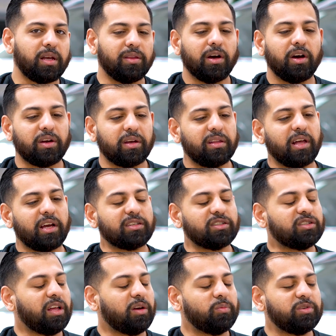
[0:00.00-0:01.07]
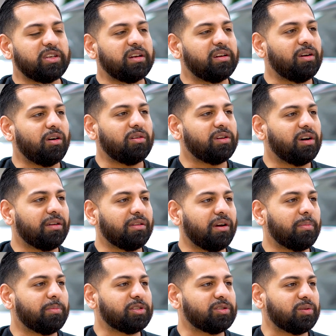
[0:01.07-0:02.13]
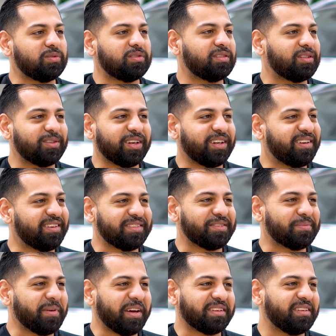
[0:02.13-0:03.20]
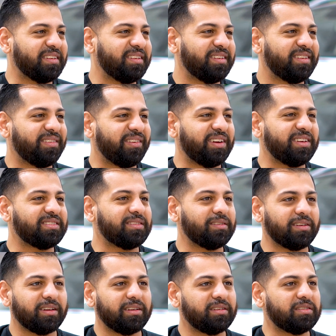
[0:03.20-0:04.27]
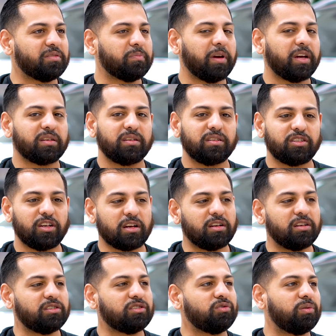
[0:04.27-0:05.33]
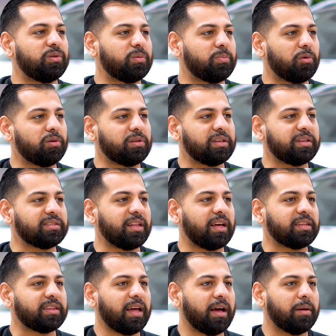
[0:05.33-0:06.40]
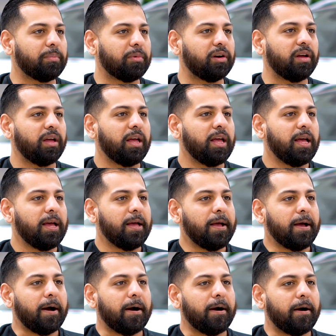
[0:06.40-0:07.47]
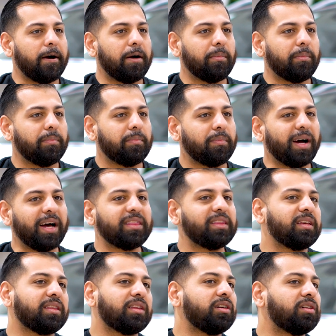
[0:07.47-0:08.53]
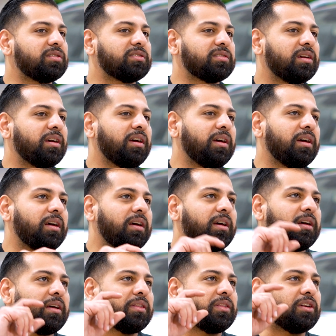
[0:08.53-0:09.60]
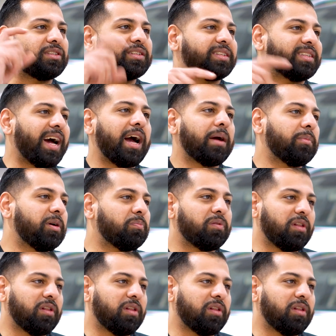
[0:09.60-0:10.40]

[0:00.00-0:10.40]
Now again, like just like we said in all the other episodes, still get it inspected, right? Still get it inspected, check a history report, things like that. But I think there's a time and